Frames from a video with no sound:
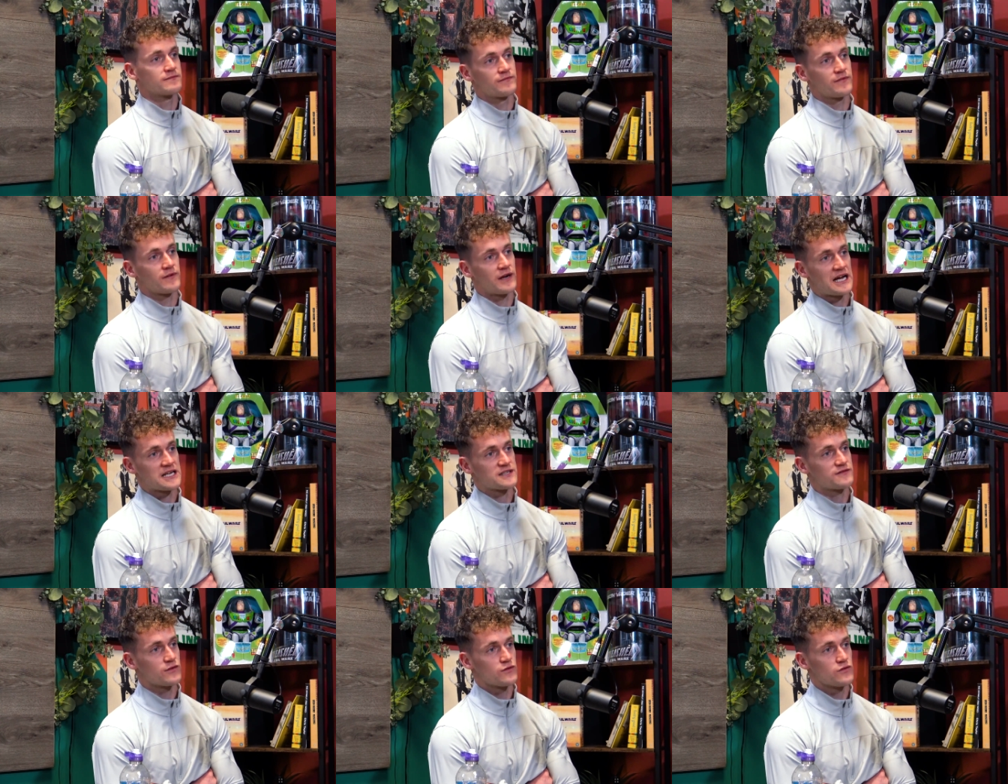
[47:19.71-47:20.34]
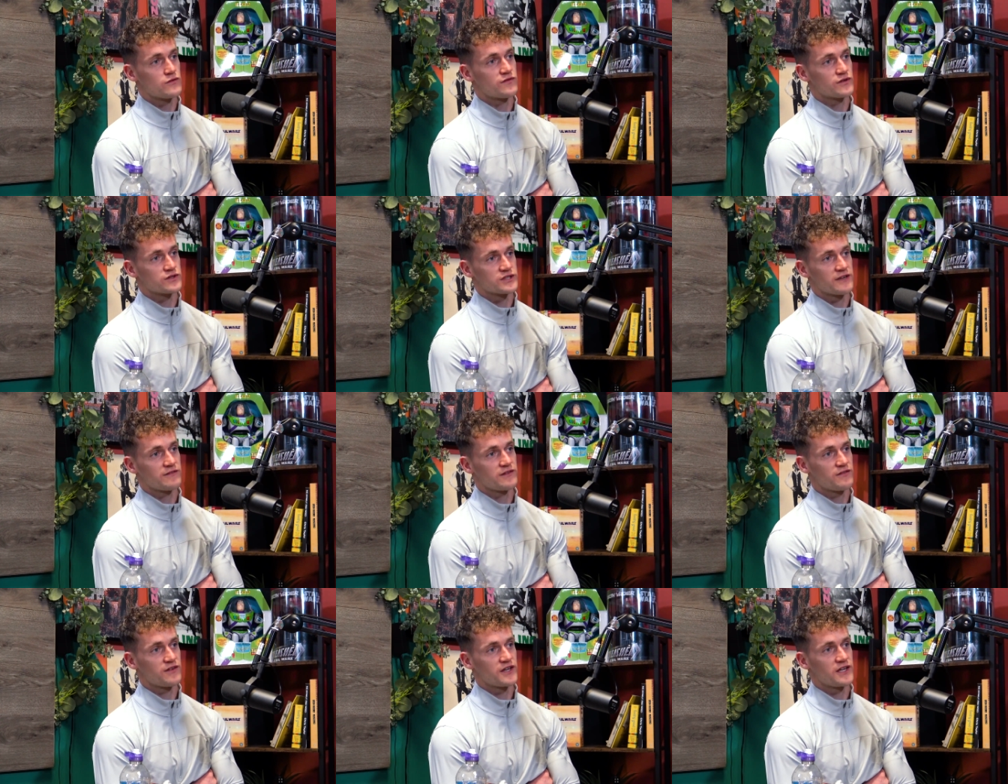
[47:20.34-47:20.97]
fast food for
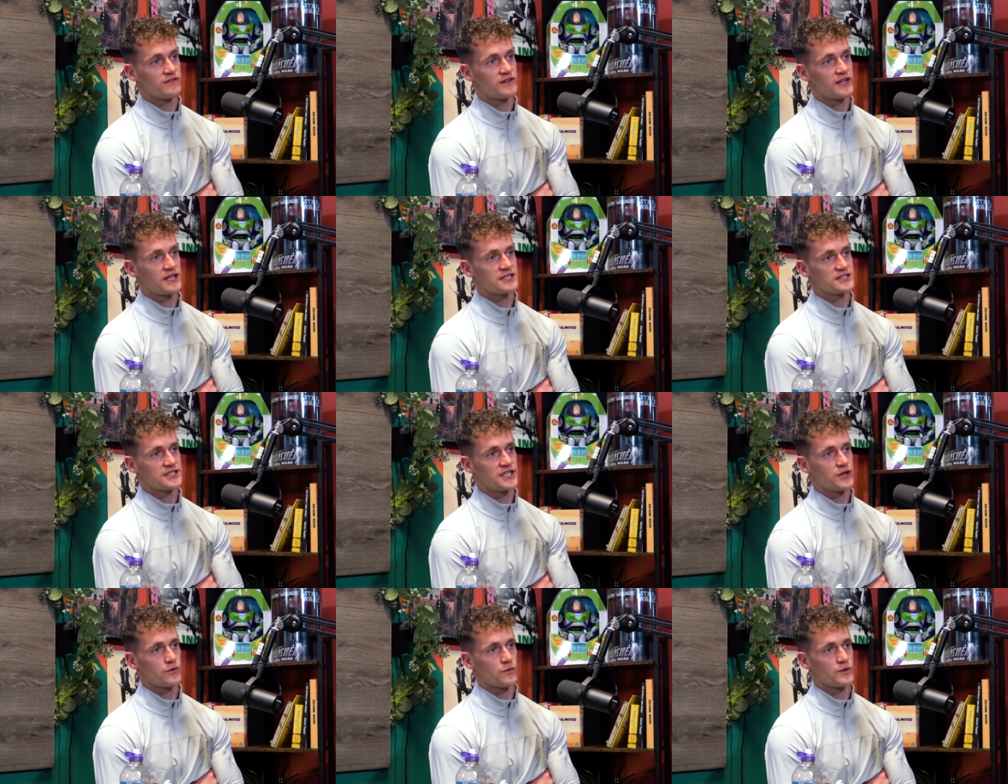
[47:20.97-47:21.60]
seventy five days either.